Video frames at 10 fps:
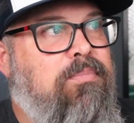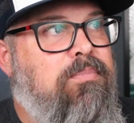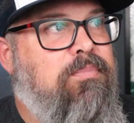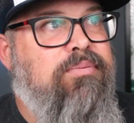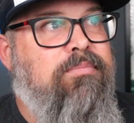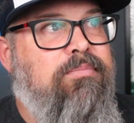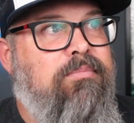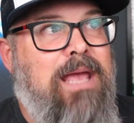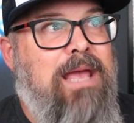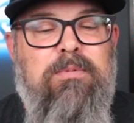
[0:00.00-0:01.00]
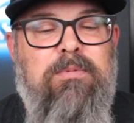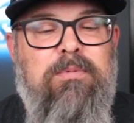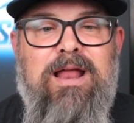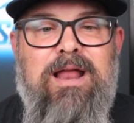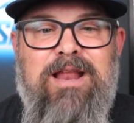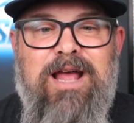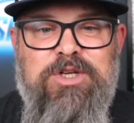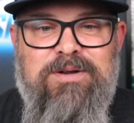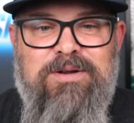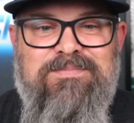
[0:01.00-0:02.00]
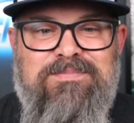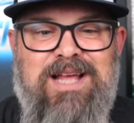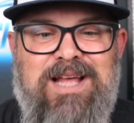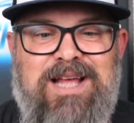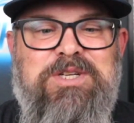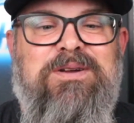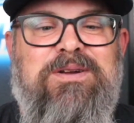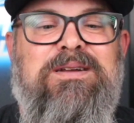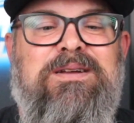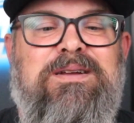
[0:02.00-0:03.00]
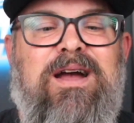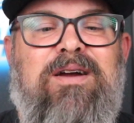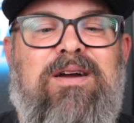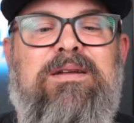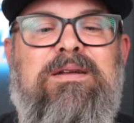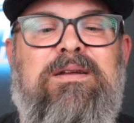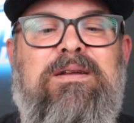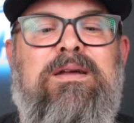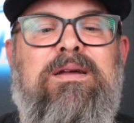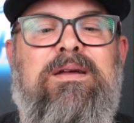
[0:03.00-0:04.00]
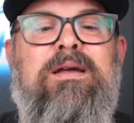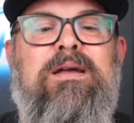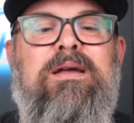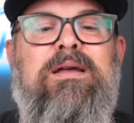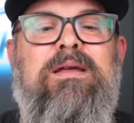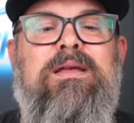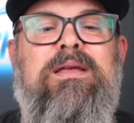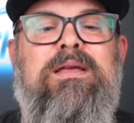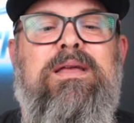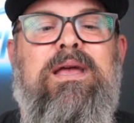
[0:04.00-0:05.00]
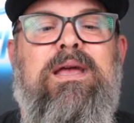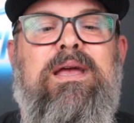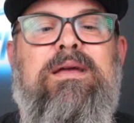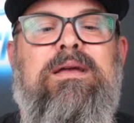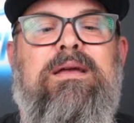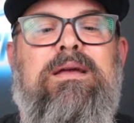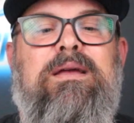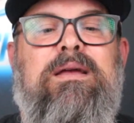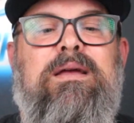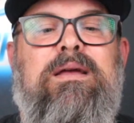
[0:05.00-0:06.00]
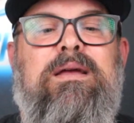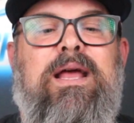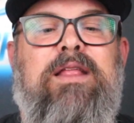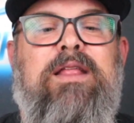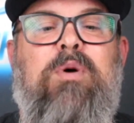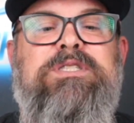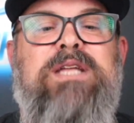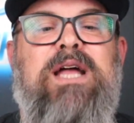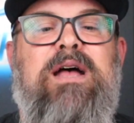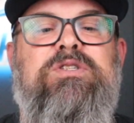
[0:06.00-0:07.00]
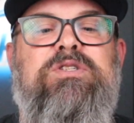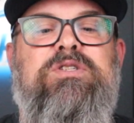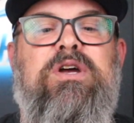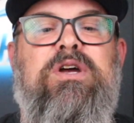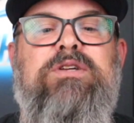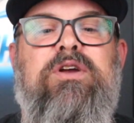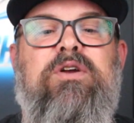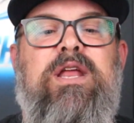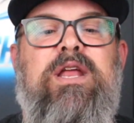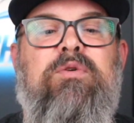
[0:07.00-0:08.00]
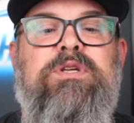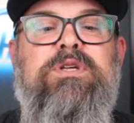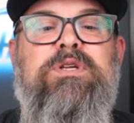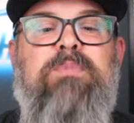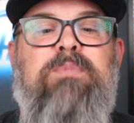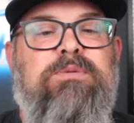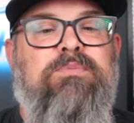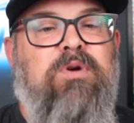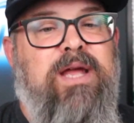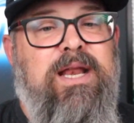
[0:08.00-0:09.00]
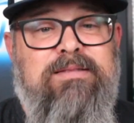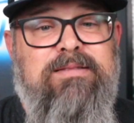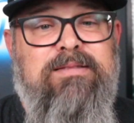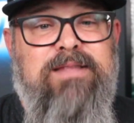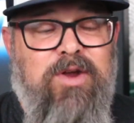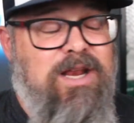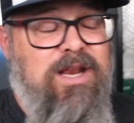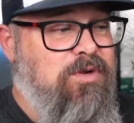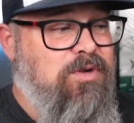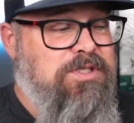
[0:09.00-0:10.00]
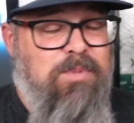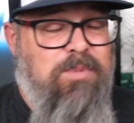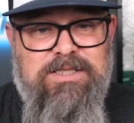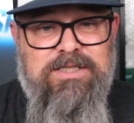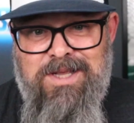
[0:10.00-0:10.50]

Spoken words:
Maybe not. Not sure. All right. Okay. And I think I'm almost down. Jugs are great if you're responsible. Anything's great if you're responsible.